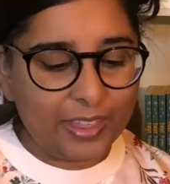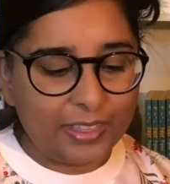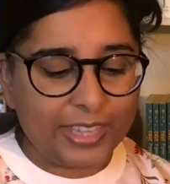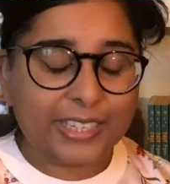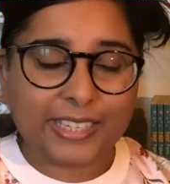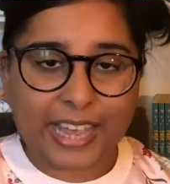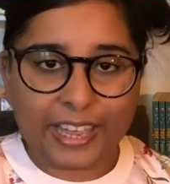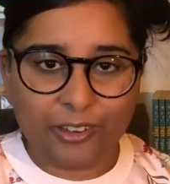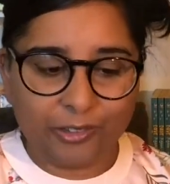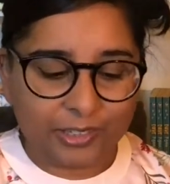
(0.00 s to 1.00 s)
This
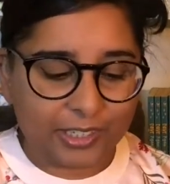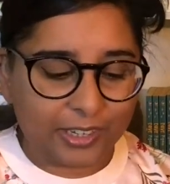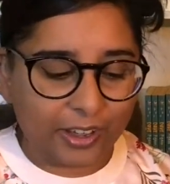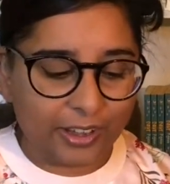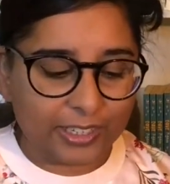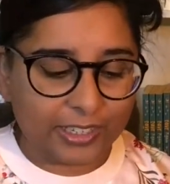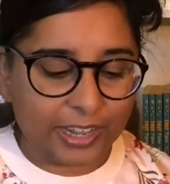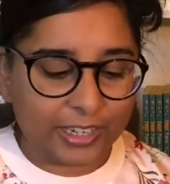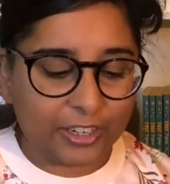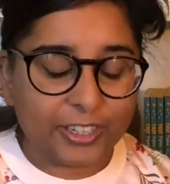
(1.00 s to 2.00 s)
tale starts,
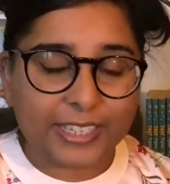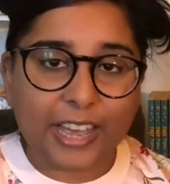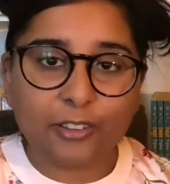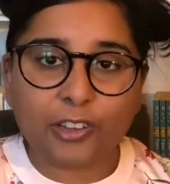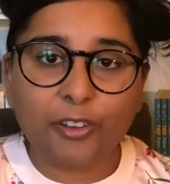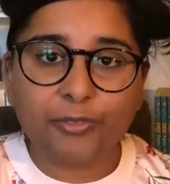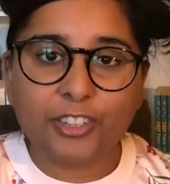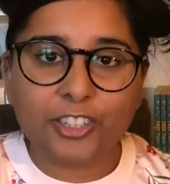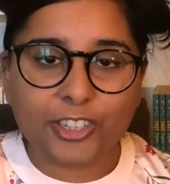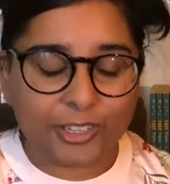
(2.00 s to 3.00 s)
like good tales
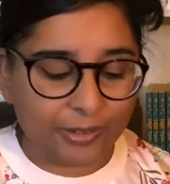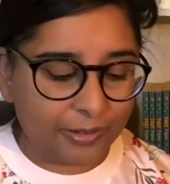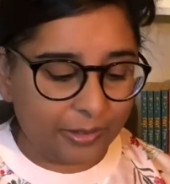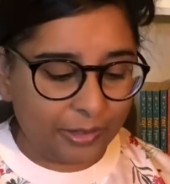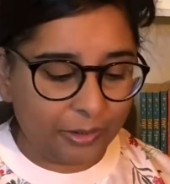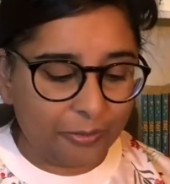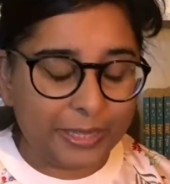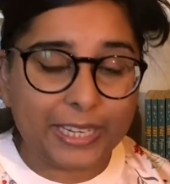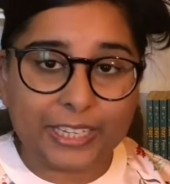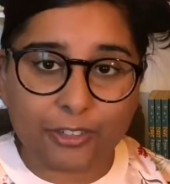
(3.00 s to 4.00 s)
often do,
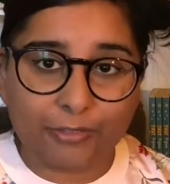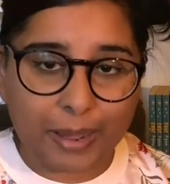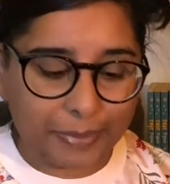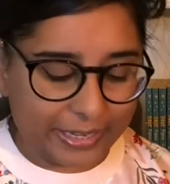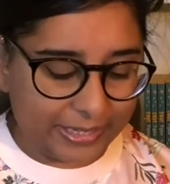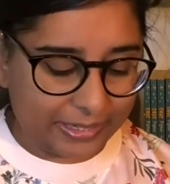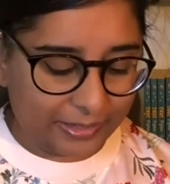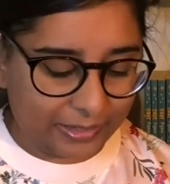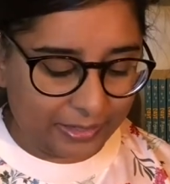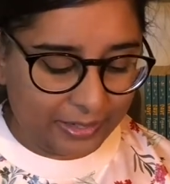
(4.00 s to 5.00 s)
with a little rabbit.
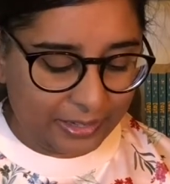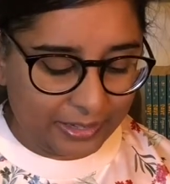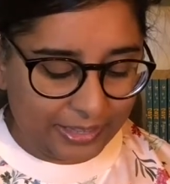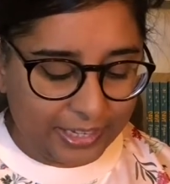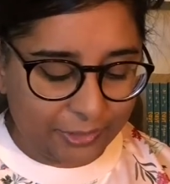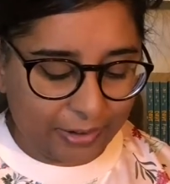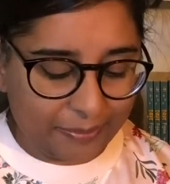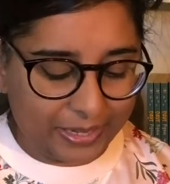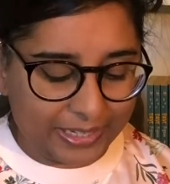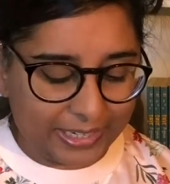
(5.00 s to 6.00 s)
This
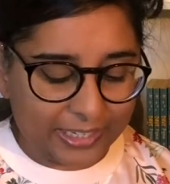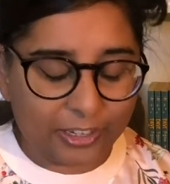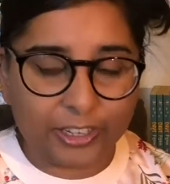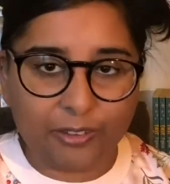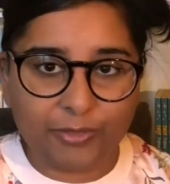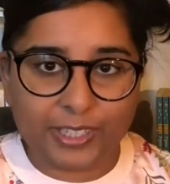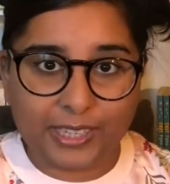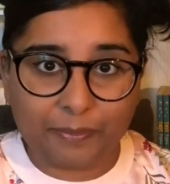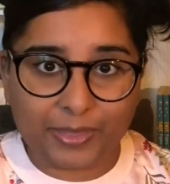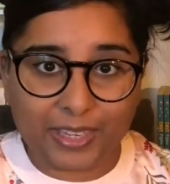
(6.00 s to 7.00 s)
rabbit is looking for
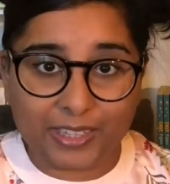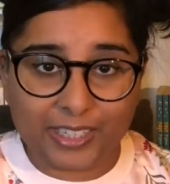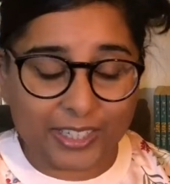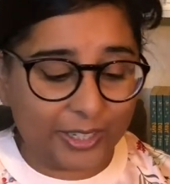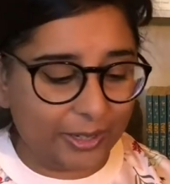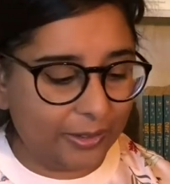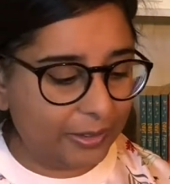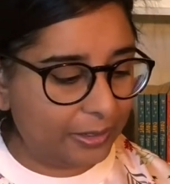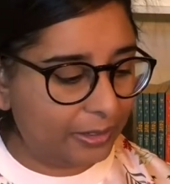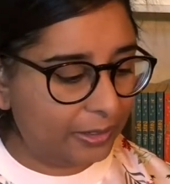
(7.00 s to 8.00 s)
something to do.
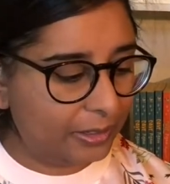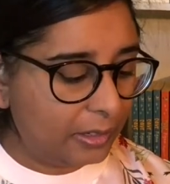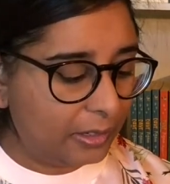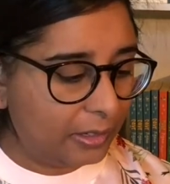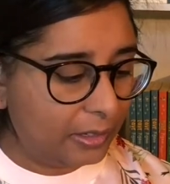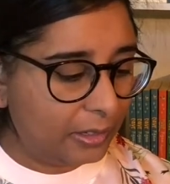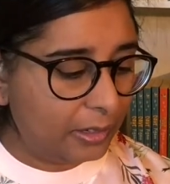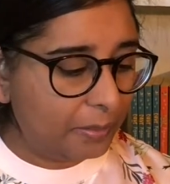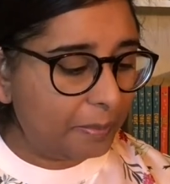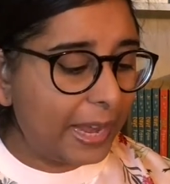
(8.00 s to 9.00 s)

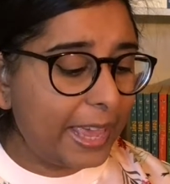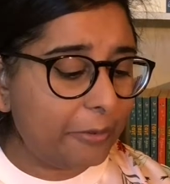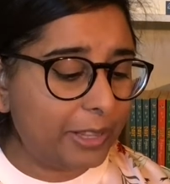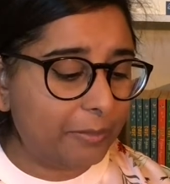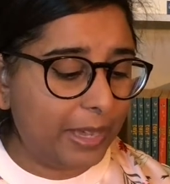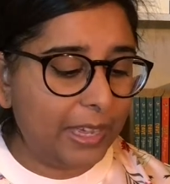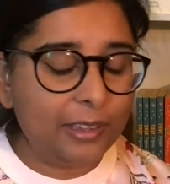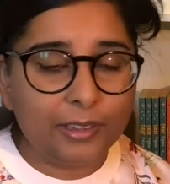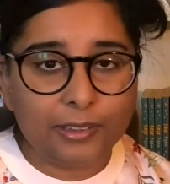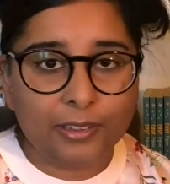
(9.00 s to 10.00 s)
"Play with
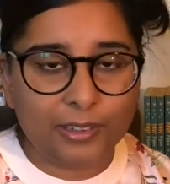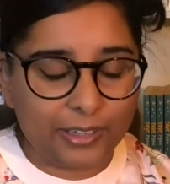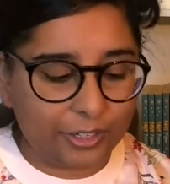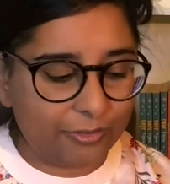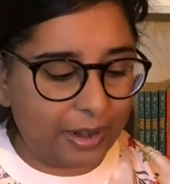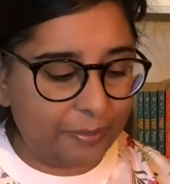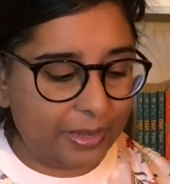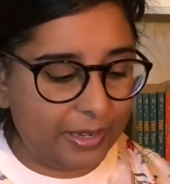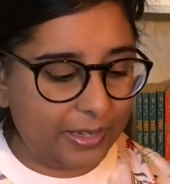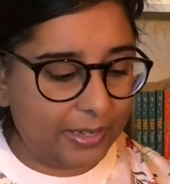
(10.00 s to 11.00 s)
me," little
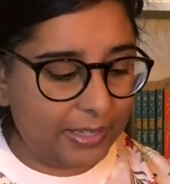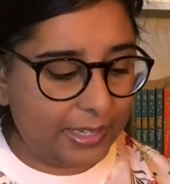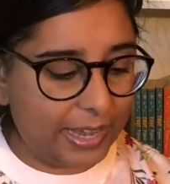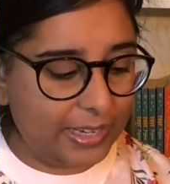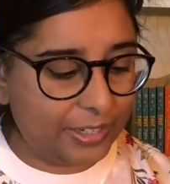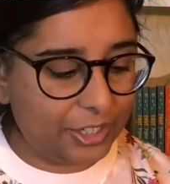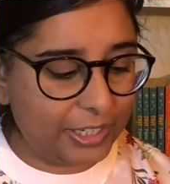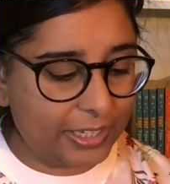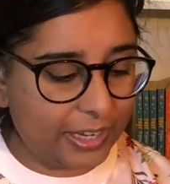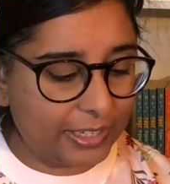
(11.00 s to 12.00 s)
rabbit said as she
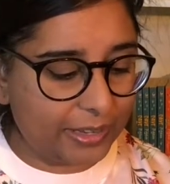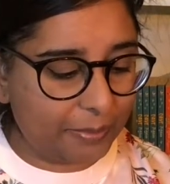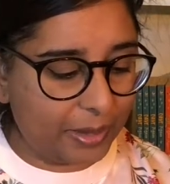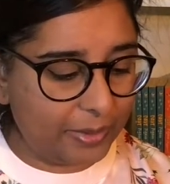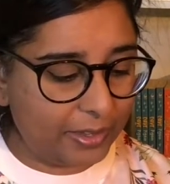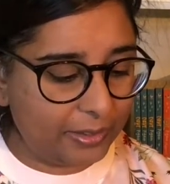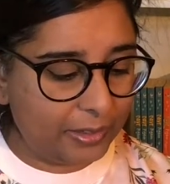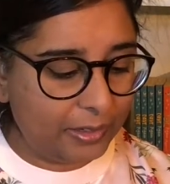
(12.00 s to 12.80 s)
tugged at Mama.